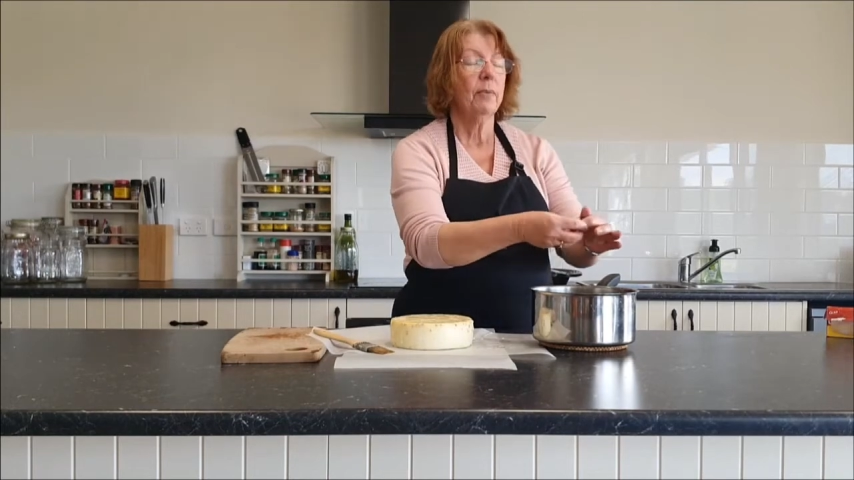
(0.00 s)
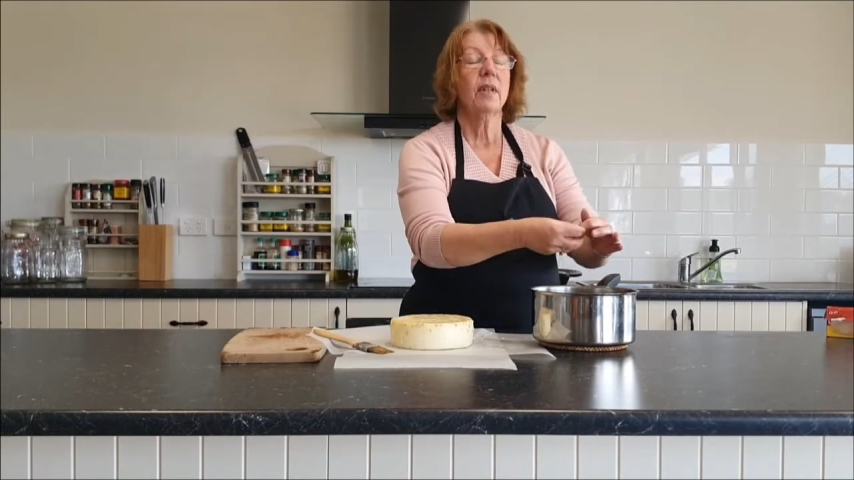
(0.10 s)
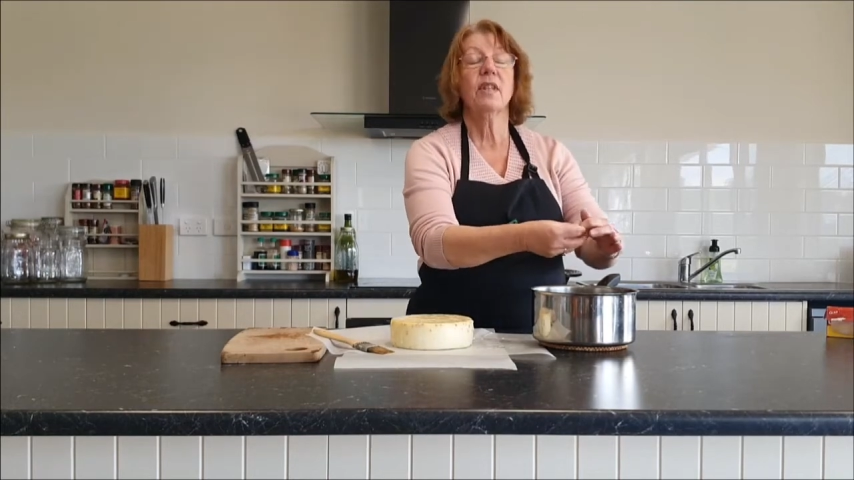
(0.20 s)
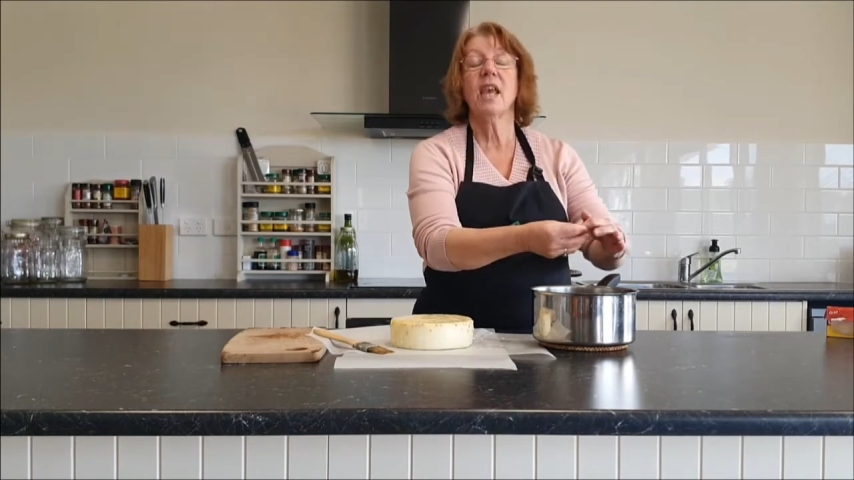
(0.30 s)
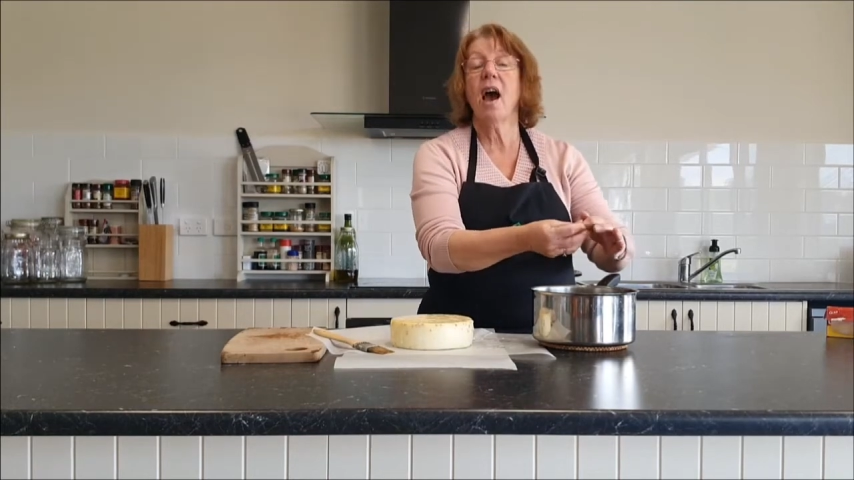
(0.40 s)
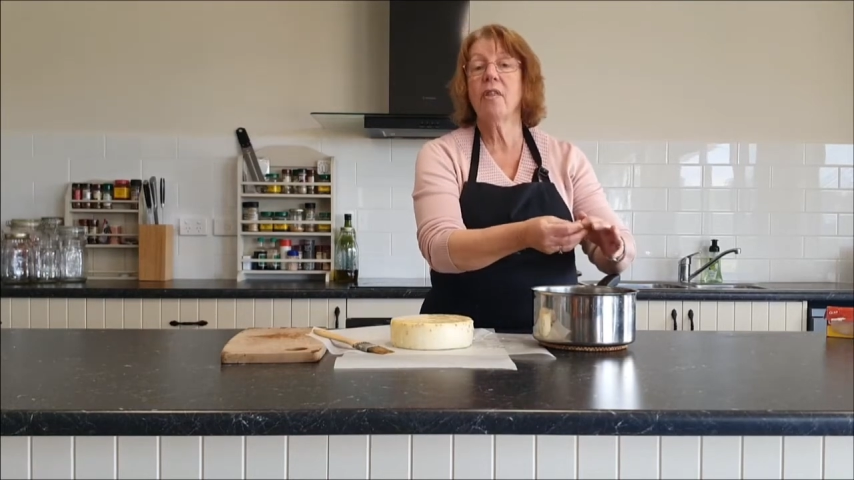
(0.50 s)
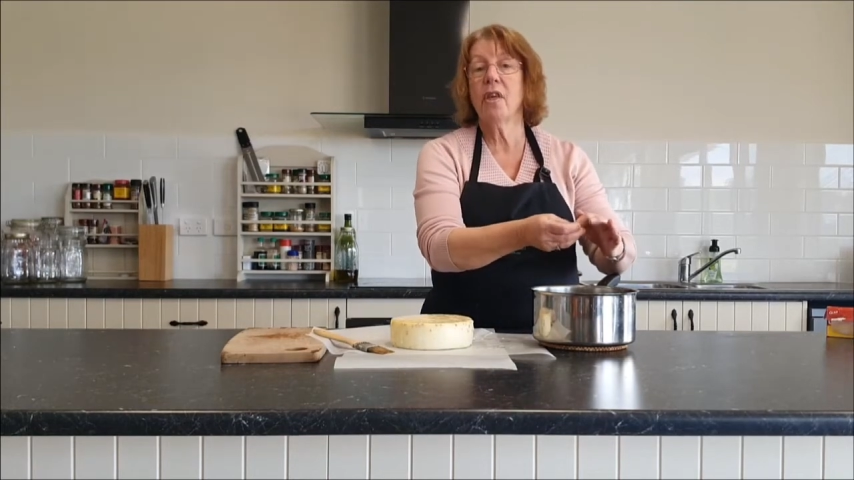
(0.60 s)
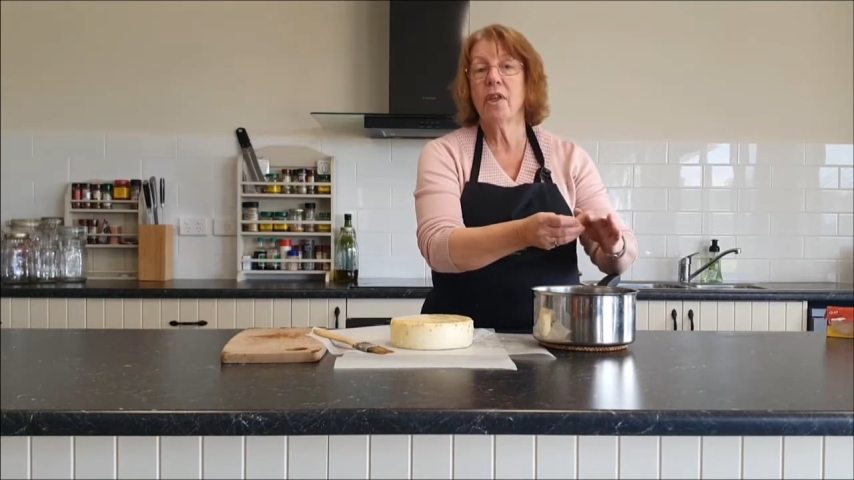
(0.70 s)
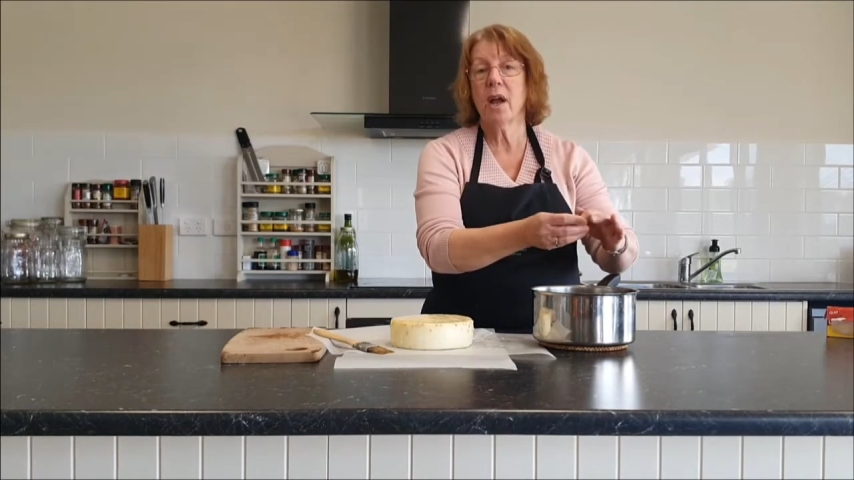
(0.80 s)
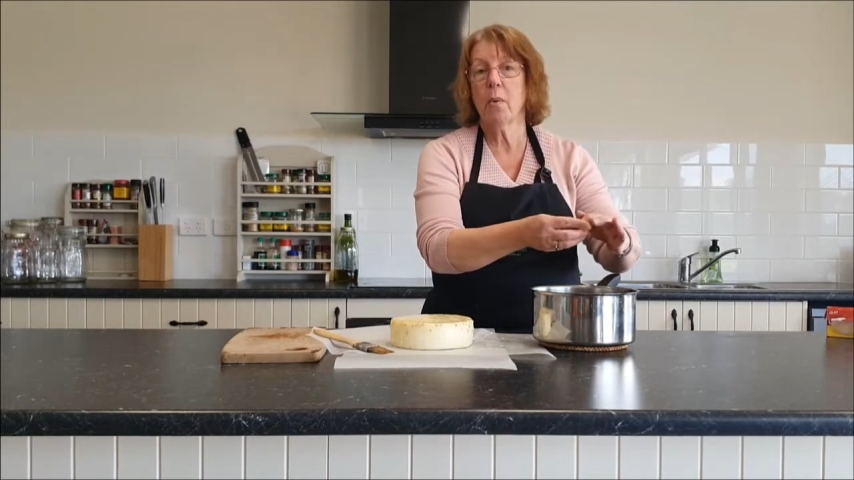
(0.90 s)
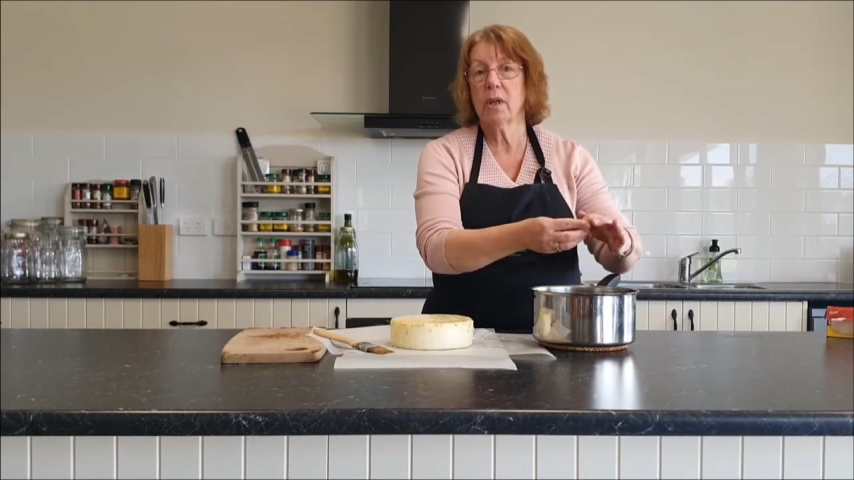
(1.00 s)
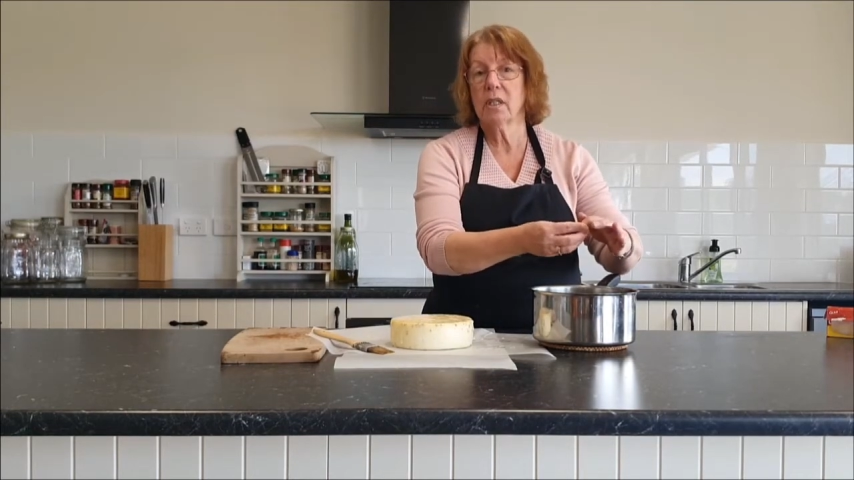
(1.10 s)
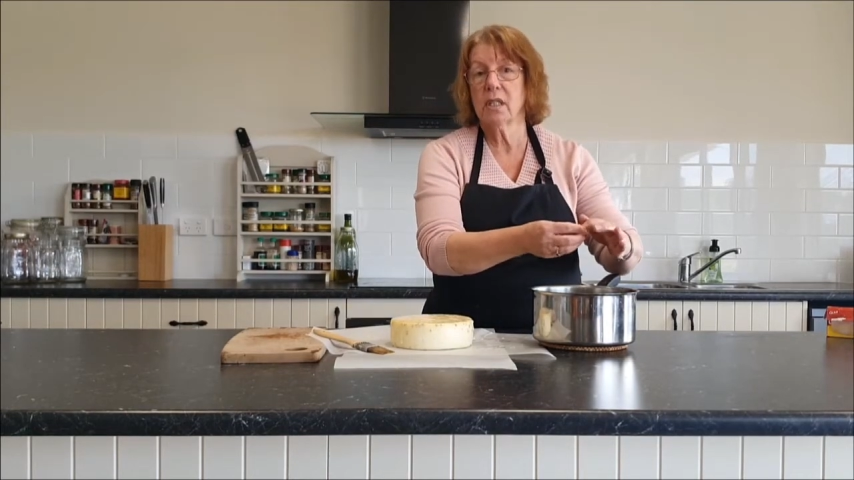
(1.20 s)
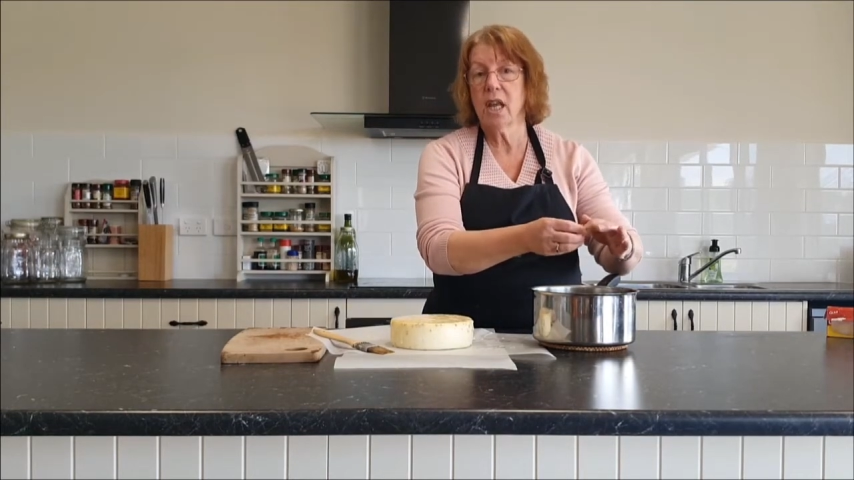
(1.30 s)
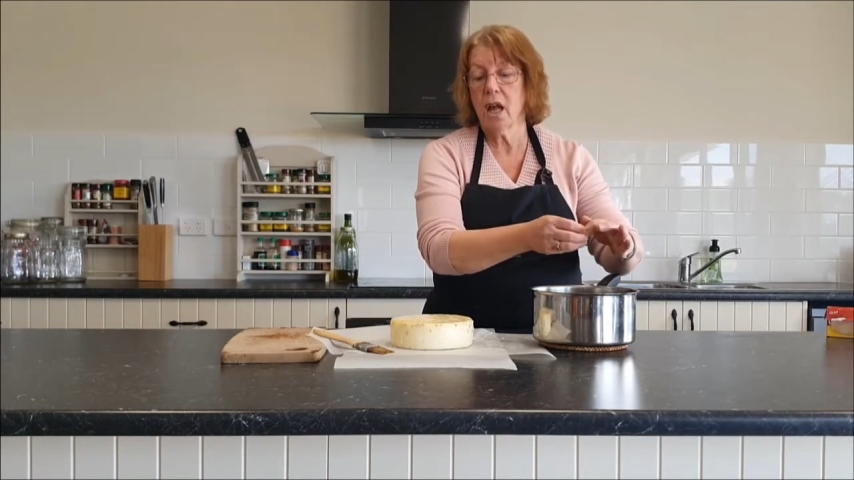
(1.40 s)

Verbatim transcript: The other thing I wanted to tell